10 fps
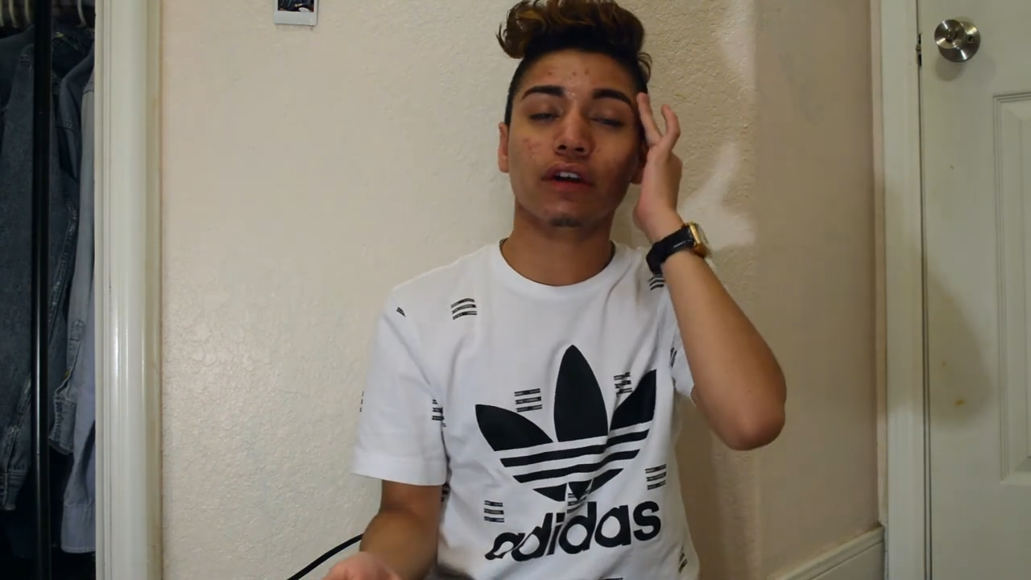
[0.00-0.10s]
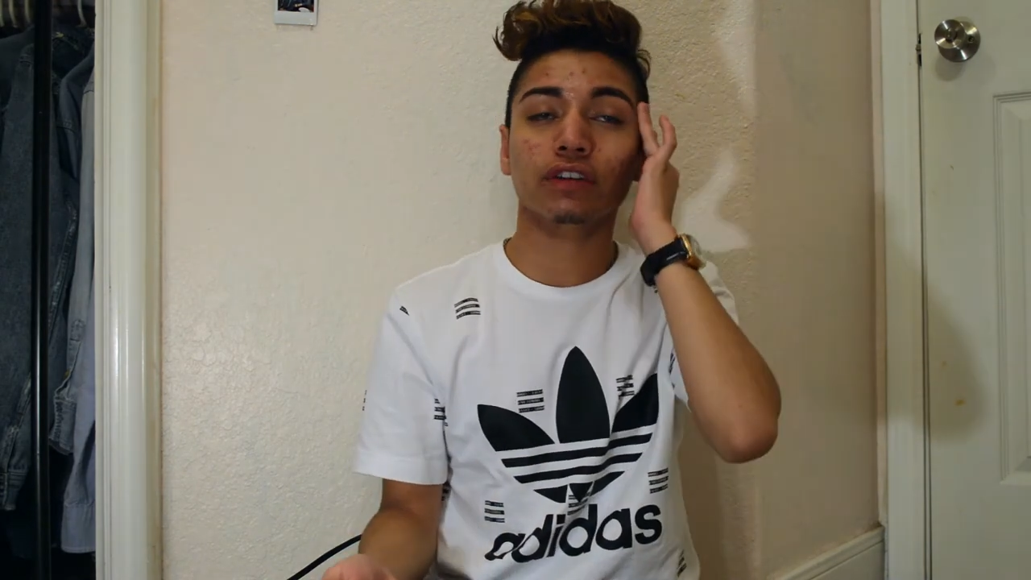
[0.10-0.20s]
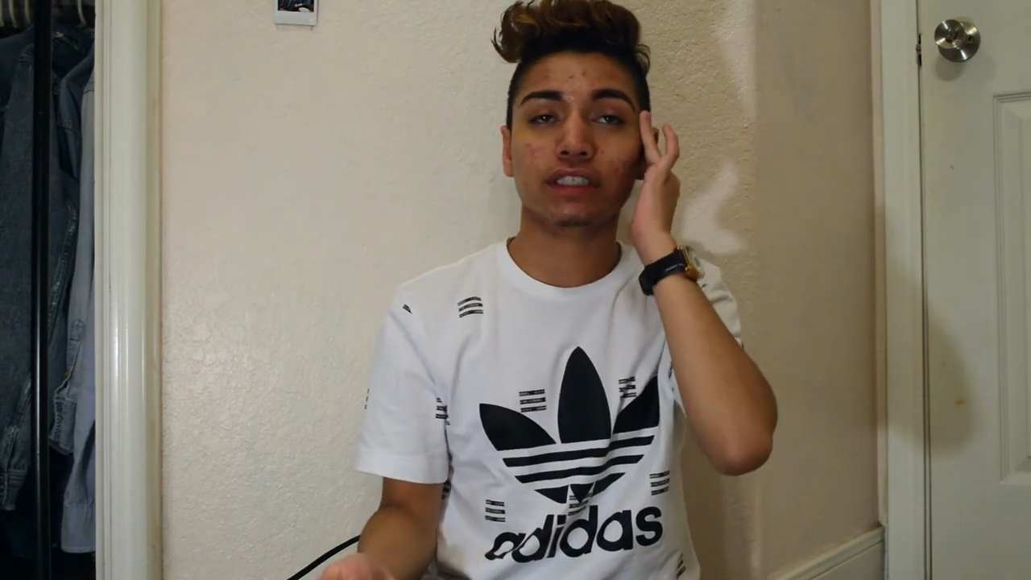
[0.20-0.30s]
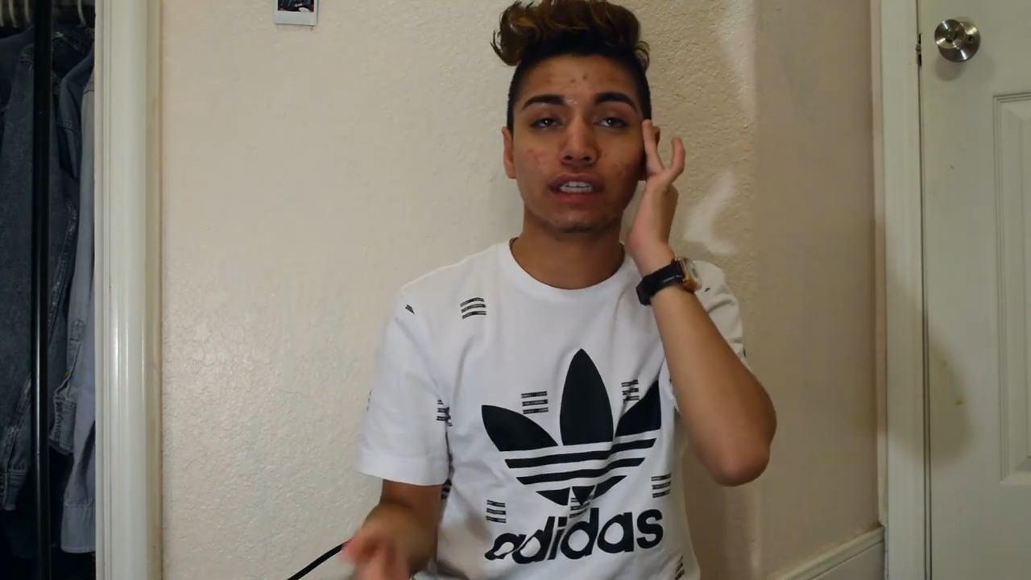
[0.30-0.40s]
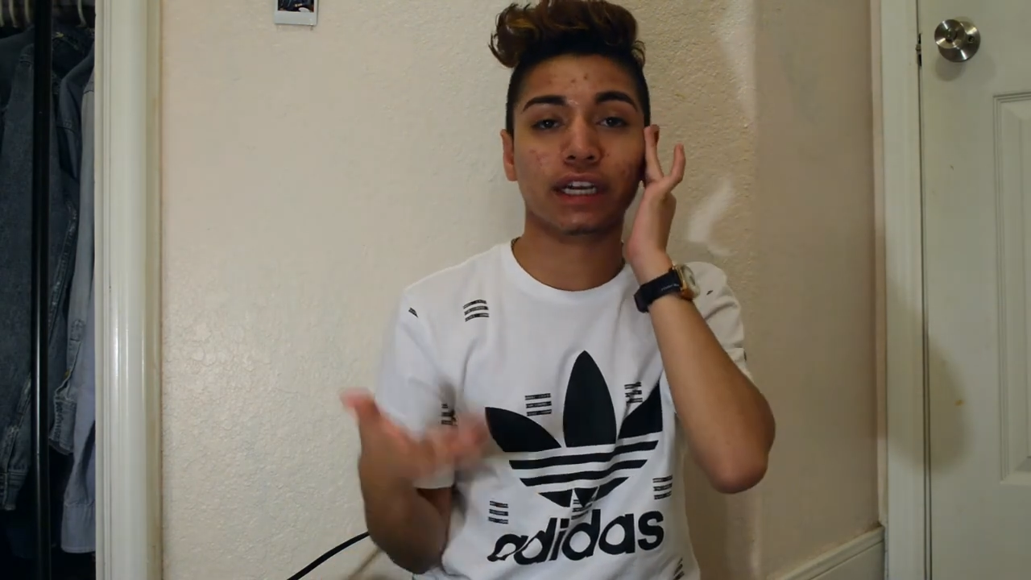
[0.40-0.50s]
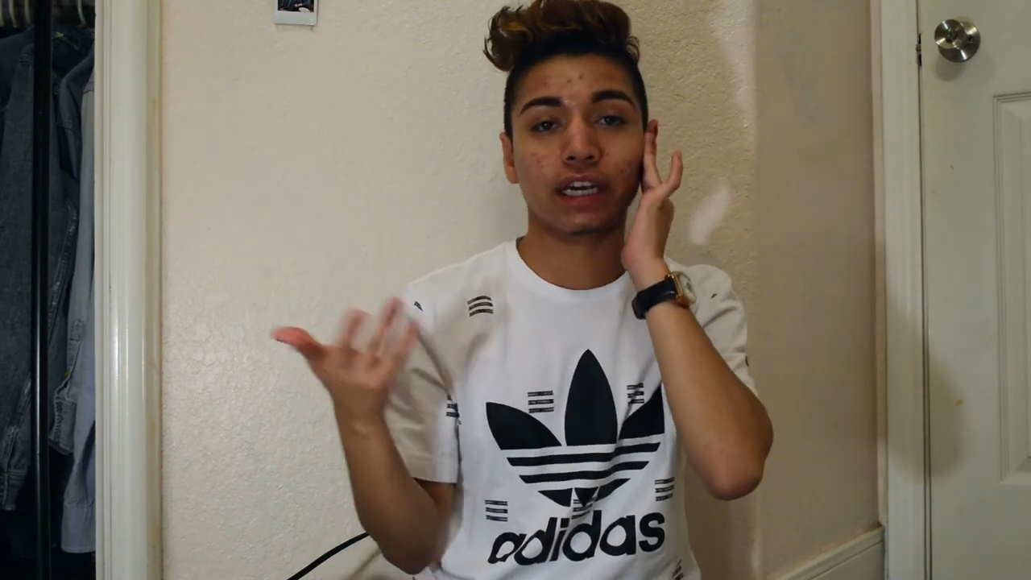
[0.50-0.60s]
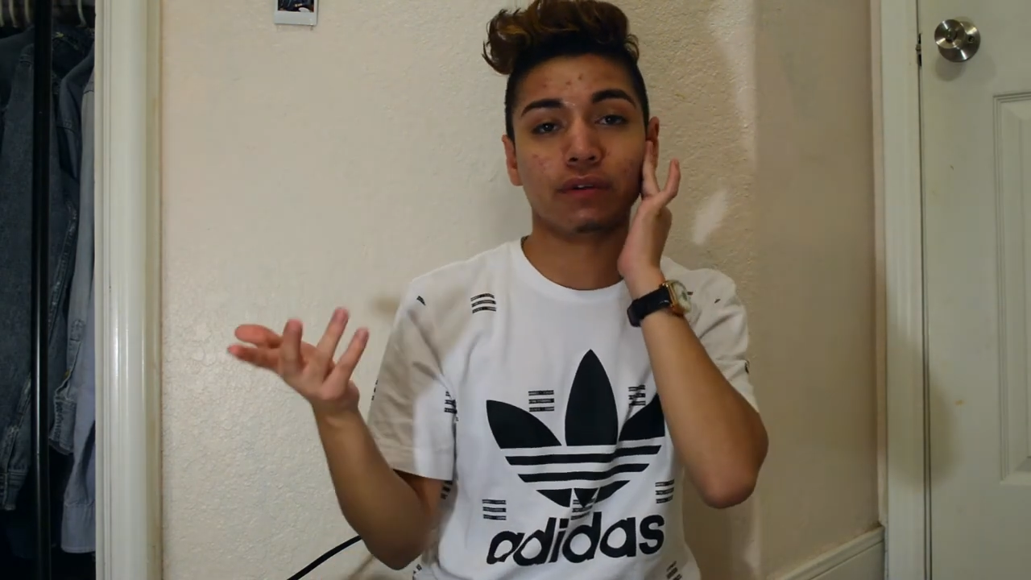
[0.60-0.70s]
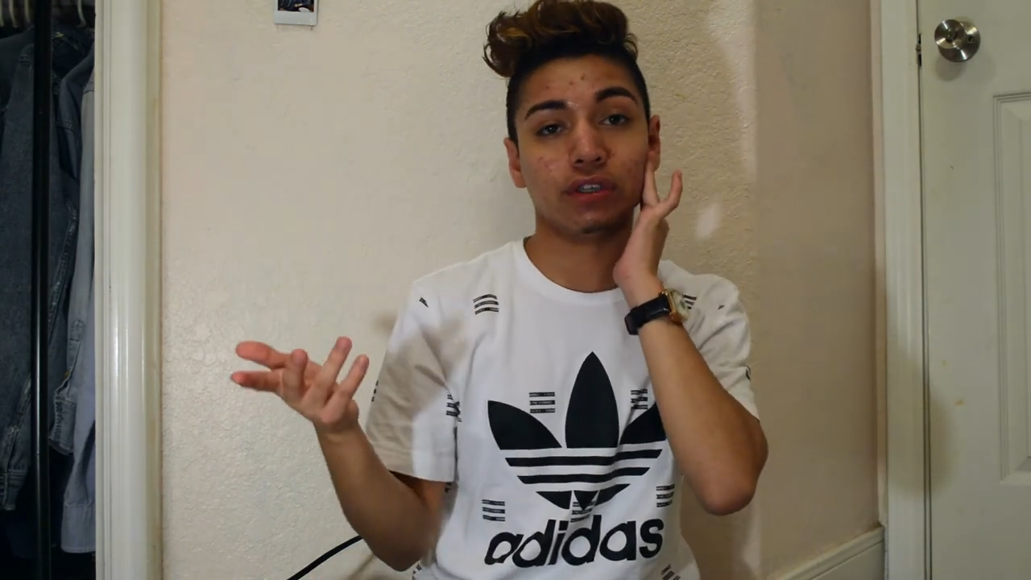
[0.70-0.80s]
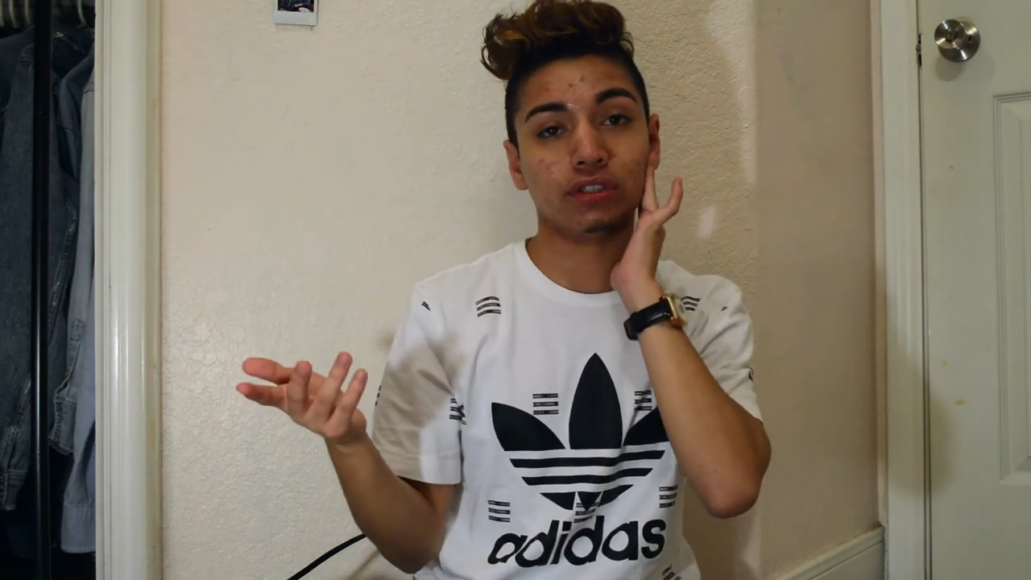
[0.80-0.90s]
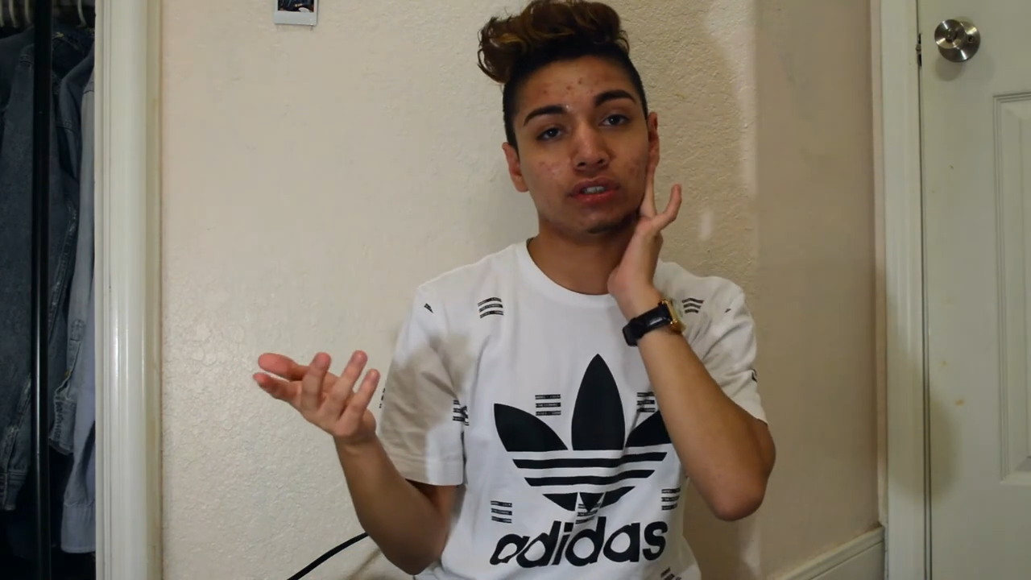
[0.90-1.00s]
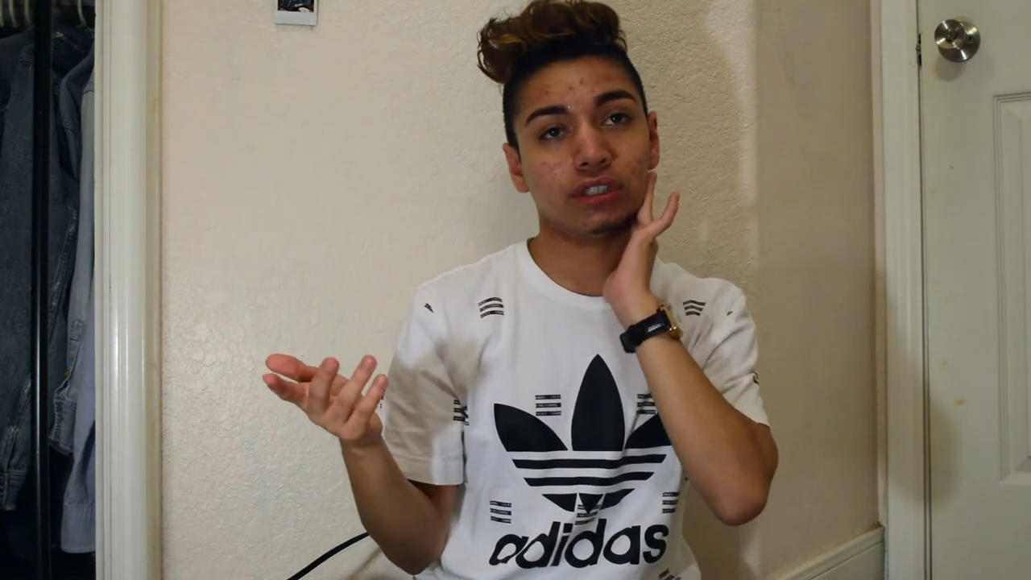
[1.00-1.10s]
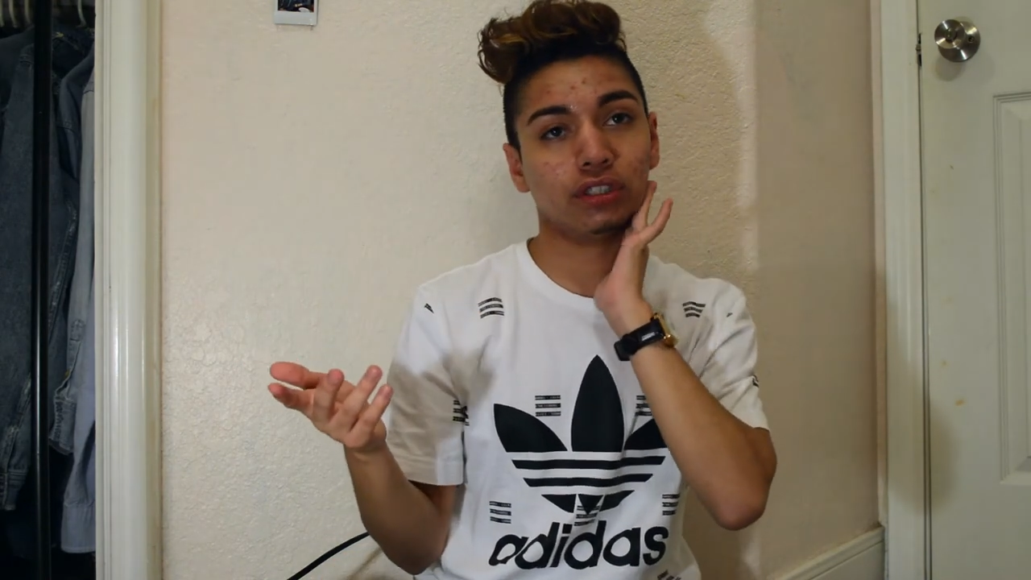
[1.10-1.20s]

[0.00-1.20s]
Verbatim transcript: every Sunday how I used